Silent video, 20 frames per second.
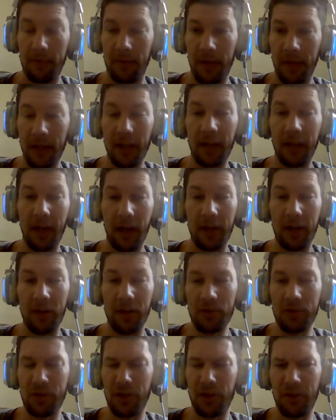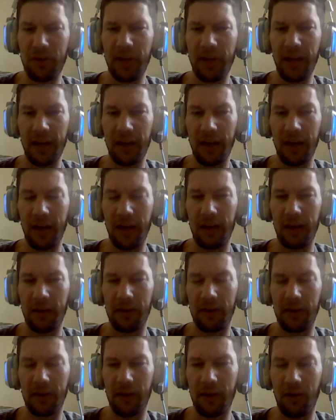They can cut. Usually, you can get it cut.
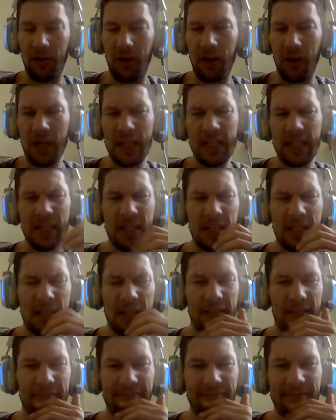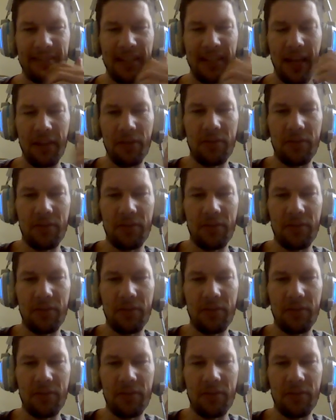Uh, yeah.